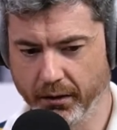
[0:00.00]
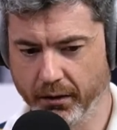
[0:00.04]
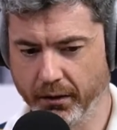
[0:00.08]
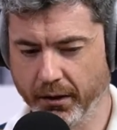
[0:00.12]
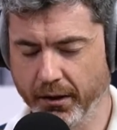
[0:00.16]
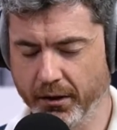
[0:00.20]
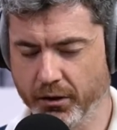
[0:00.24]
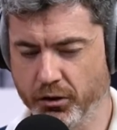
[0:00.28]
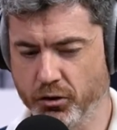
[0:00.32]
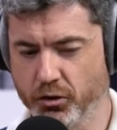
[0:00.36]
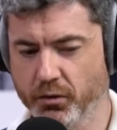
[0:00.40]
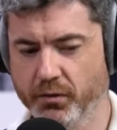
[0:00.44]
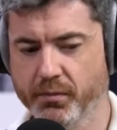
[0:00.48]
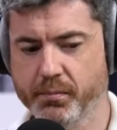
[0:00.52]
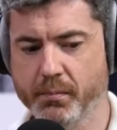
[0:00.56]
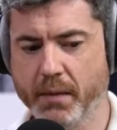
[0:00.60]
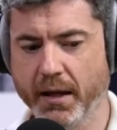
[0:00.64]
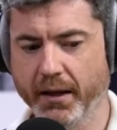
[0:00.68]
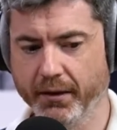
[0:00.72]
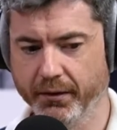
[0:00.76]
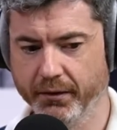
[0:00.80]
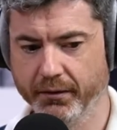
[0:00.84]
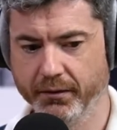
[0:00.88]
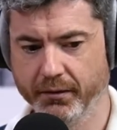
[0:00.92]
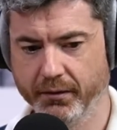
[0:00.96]
it just
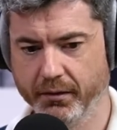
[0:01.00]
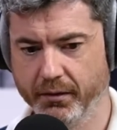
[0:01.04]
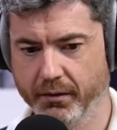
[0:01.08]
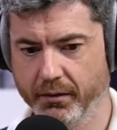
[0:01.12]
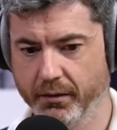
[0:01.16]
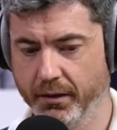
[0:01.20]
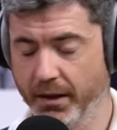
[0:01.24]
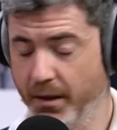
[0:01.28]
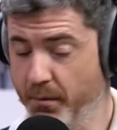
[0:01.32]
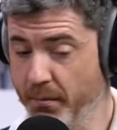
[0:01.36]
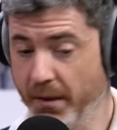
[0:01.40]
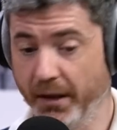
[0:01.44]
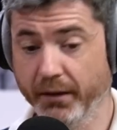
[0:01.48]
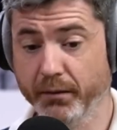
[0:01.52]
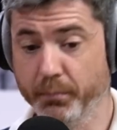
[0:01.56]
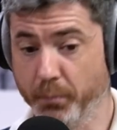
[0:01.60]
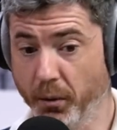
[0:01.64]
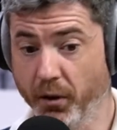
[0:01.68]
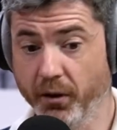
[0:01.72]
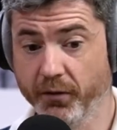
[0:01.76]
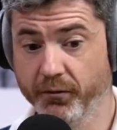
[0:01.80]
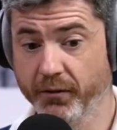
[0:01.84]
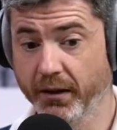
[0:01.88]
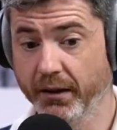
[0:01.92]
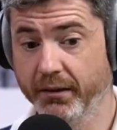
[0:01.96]
makes
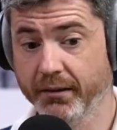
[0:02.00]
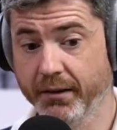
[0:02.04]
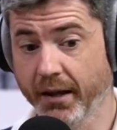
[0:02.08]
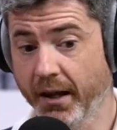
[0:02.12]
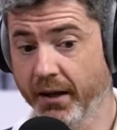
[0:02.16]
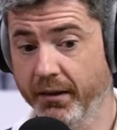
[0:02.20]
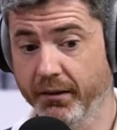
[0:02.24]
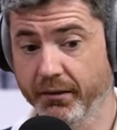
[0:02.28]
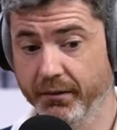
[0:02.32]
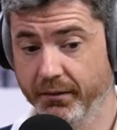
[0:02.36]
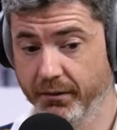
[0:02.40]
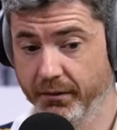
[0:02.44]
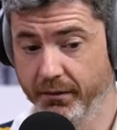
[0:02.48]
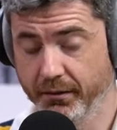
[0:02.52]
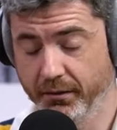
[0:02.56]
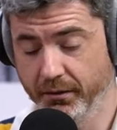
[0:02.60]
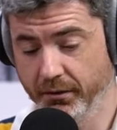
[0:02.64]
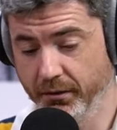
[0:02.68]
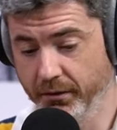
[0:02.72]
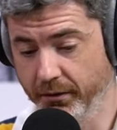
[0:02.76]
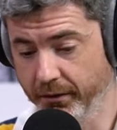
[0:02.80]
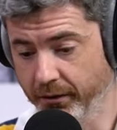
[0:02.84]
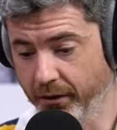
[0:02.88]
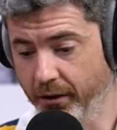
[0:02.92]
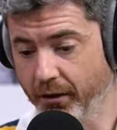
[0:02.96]
perfect sense
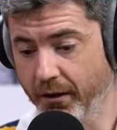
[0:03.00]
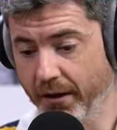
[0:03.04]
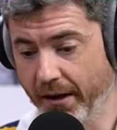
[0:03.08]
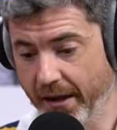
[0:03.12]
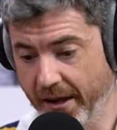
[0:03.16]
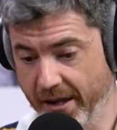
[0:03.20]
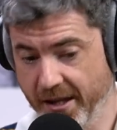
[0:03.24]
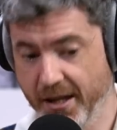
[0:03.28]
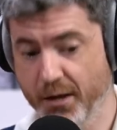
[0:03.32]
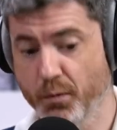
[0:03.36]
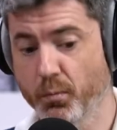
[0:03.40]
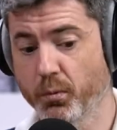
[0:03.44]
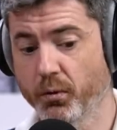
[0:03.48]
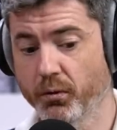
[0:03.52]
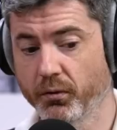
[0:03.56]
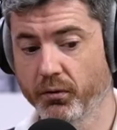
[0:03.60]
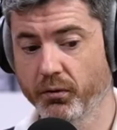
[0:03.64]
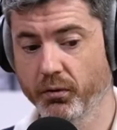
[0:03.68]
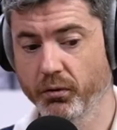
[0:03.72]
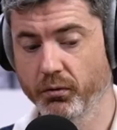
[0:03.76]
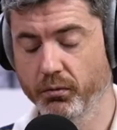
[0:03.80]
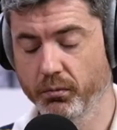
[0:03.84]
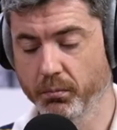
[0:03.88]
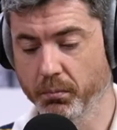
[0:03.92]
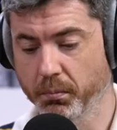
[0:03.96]
that he would
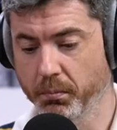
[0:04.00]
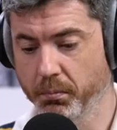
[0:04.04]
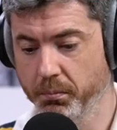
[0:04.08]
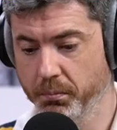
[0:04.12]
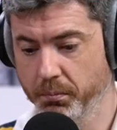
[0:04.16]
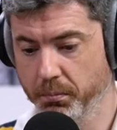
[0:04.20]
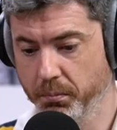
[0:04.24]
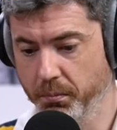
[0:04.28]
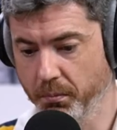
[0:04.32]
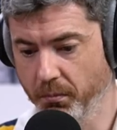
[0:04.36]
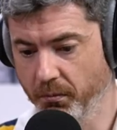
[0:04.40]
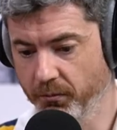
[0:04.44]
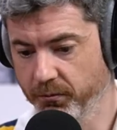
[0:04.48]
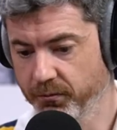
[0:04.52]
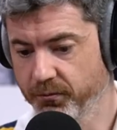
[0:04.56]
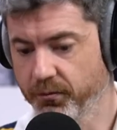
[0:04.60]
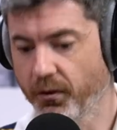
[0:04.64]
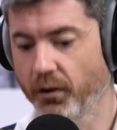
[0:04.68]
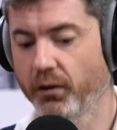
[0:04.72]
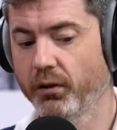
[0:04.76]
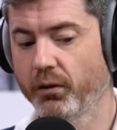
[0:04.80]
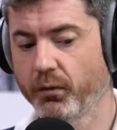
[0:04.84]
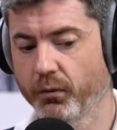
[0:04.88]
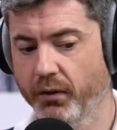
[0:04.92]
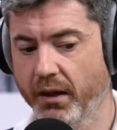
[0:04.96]

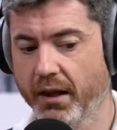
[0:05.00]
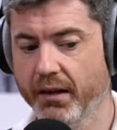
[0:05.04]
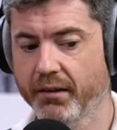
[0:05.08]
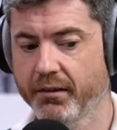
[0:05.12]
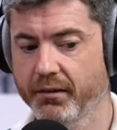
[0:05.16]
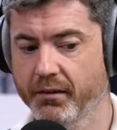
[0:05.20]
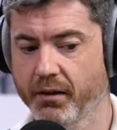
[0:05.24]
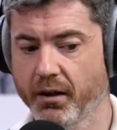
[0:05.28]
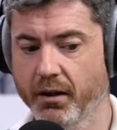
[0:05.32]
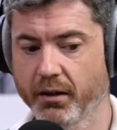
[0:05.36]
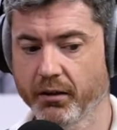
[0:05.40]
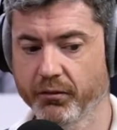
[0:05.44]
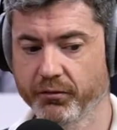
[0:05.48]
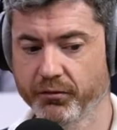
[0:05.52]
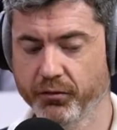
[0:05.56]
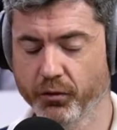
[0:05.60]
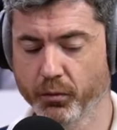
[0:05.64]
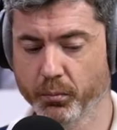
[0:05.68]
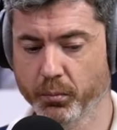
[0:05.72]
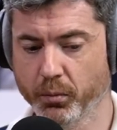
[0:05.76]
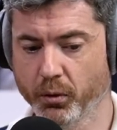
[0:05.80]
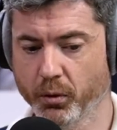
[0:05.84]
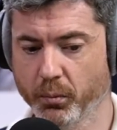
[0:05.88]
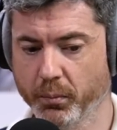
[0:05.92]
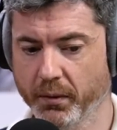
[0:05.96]
follow that style of
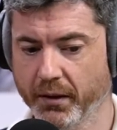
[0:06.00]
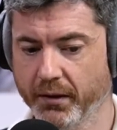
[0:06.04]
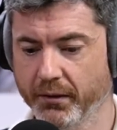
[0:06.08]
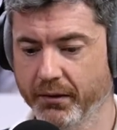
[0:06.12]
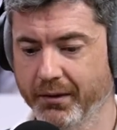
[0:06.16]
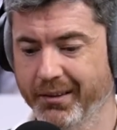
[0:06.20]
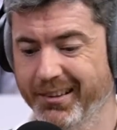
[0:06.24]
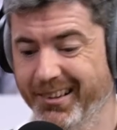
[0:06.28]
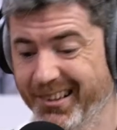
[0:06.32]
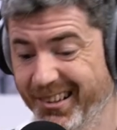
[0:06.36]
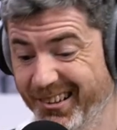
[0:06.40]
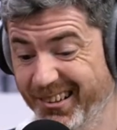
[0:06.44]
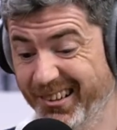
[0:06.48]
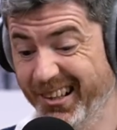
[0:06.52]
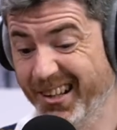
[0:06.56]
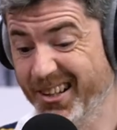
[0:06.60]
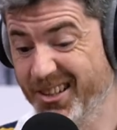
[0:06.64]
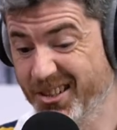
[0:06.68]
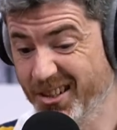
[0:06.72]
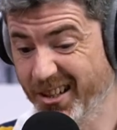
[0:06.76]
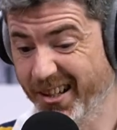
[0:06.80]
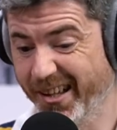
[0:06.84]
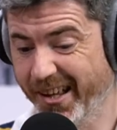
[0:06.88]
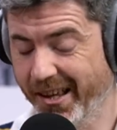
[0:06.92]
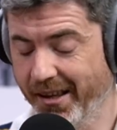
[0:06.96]
football, because it's
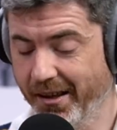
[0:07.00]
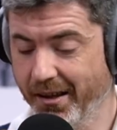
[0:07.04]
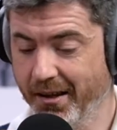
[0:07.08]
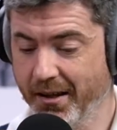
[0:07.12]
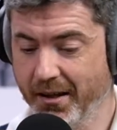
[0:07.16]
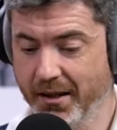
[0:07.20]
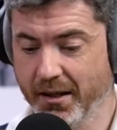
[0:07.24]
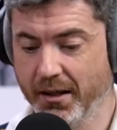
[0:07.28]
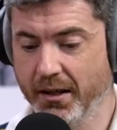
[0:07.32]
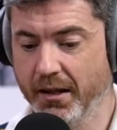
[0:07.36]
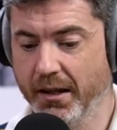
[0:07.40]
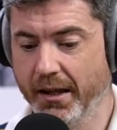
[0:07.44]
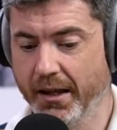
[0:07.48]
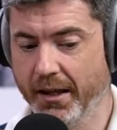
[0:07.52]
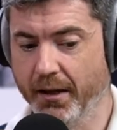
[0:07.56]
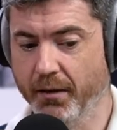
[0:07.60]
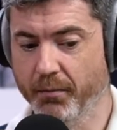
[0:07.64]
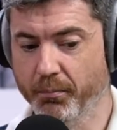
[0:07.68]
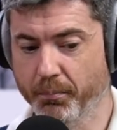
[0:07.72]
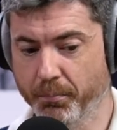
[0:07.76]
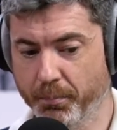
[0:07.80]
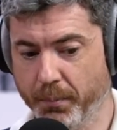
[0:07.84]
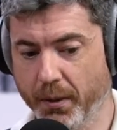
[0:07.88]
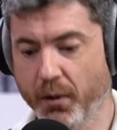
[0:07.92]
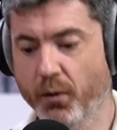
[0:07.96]
essentially it
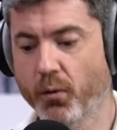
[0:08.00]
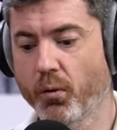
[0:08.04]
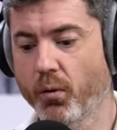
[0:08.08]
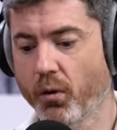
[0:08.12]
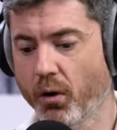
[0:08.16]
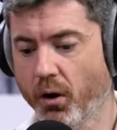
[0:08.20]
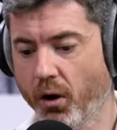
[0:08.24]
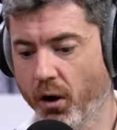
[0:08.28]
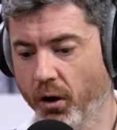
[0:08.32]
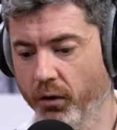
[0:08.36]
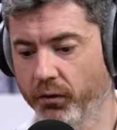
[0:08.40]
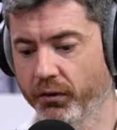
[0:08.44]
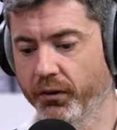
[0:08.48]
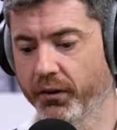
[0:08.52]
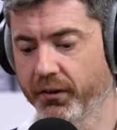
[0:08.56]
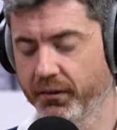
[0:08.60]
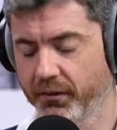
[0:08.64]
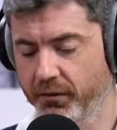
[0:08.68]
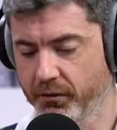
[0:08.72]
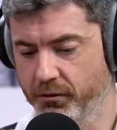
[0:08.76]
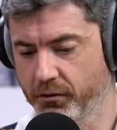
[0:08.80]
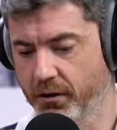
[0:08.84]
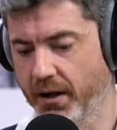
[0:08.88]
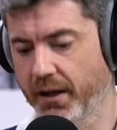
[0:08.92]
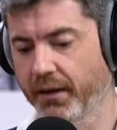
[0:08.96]
built on the
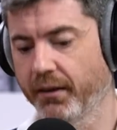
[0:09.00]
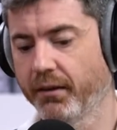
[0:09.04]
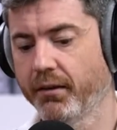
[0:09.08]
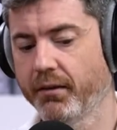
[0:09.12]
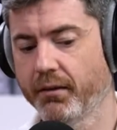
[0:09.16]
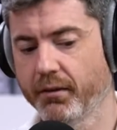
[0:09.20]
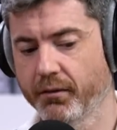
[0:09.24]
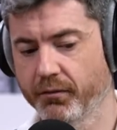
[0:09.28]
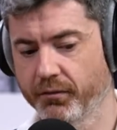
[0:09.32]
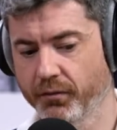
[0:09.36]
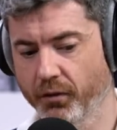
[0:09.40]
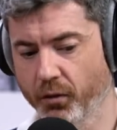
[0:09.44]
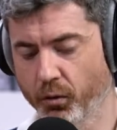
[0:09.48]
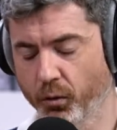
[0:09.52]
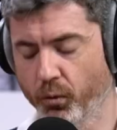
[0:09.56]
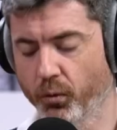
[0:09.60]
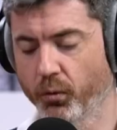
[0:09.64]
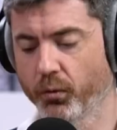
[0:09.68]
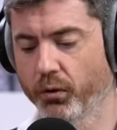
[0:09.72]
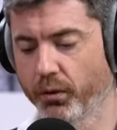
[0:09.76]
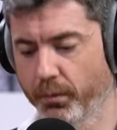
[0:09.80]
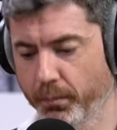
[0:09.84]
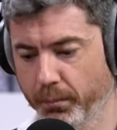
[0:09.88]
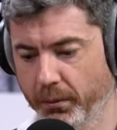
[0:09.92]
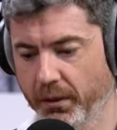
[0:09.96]
strengths of
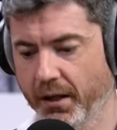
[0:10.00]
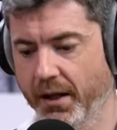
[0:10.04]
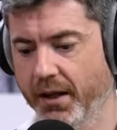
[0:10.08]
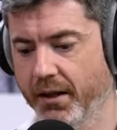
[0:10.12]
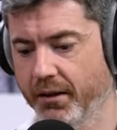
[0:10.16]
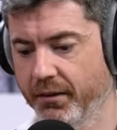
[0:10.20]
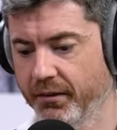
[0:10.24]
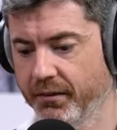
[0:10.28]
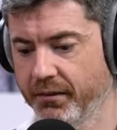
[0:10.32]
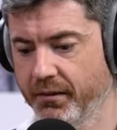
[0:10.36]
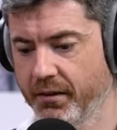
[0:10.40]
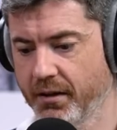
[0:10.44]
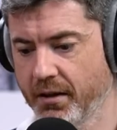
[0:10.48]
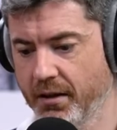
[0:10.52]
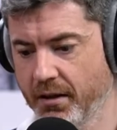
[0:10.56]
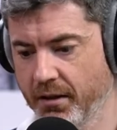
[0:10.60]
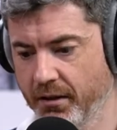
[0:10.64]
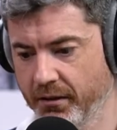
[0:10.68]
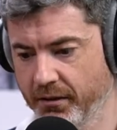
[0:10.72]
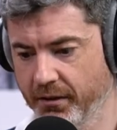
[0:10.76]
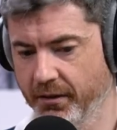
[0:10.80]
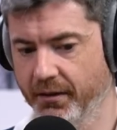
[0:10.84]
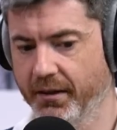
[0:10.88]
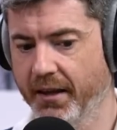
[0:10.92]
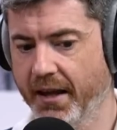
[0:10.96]
all the players
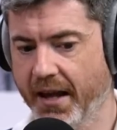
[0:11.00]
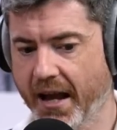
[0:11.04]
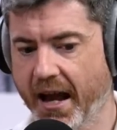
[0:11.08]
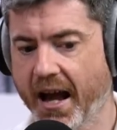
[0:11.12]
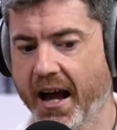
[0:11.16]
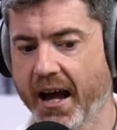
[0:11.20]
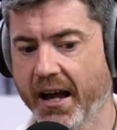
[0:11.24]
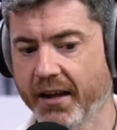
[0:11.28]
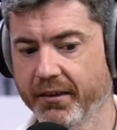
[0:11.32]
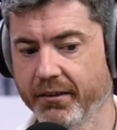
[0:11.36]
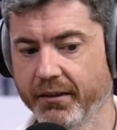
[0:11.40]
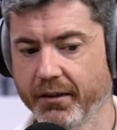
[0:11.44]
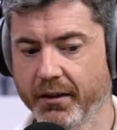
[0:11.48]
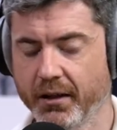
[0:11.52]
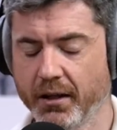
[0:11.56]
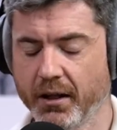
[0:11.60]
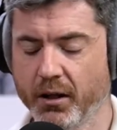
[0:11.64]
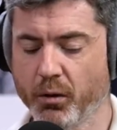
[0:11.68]
that they had.